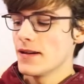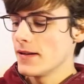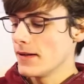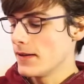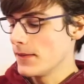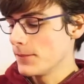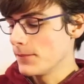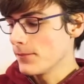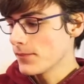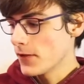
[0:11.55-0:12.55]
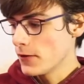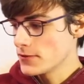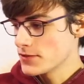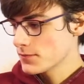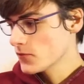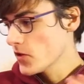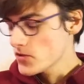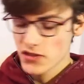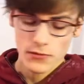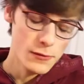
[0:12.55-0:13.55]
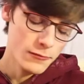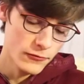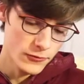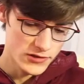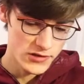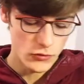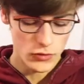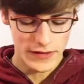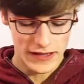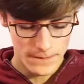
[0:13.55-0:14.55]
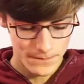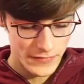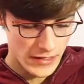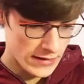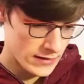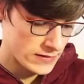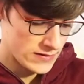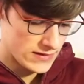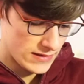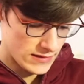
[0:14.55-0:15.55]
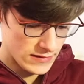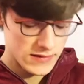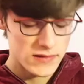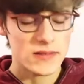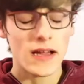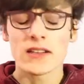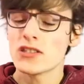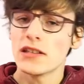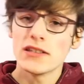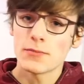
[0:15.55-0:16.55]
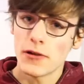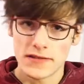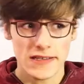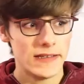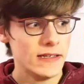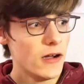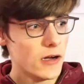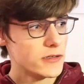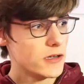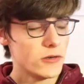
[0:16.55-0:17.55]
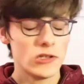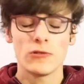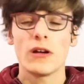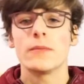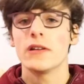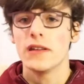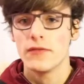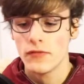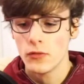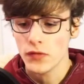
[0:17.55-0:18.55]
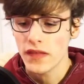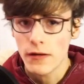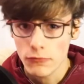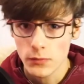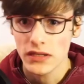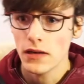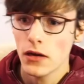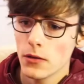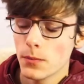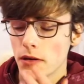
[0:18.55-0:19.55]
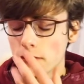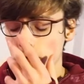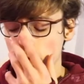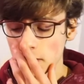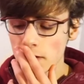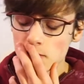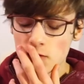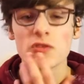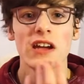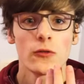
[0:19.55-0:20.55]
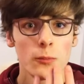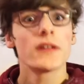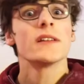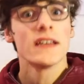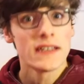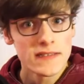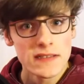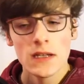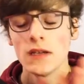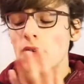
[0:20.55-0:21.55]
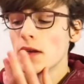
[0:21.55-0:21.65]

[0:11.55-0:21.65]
I was trying to come up with what to talk about, and that's actually surprisingly hard. Holy crap, I never thought that would be the hard part of running a YouTube channel, but it is.